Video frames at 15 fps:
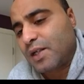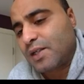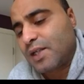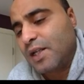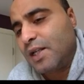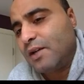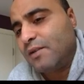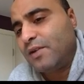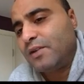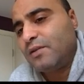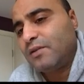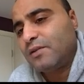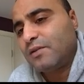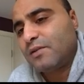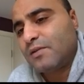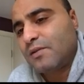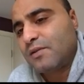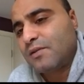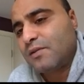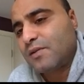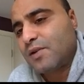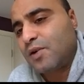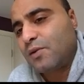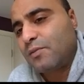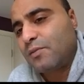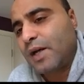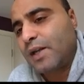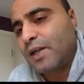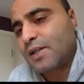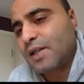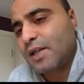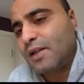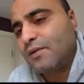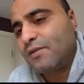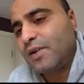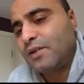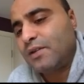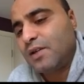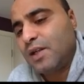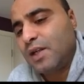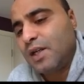at 11, so minus 11,